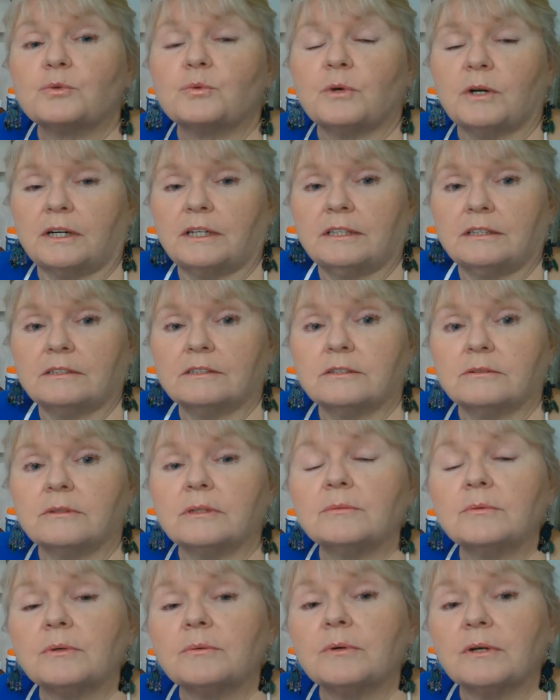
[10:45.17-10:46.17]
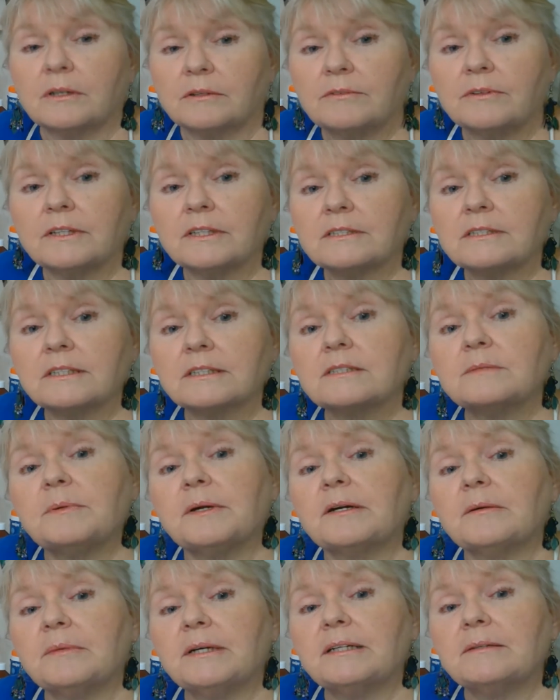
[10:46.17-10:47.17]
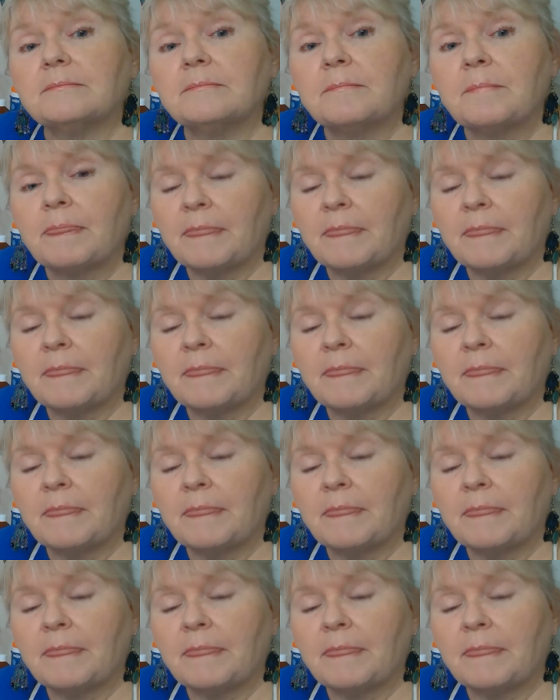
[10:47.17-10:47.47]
right so it will work for this experiment.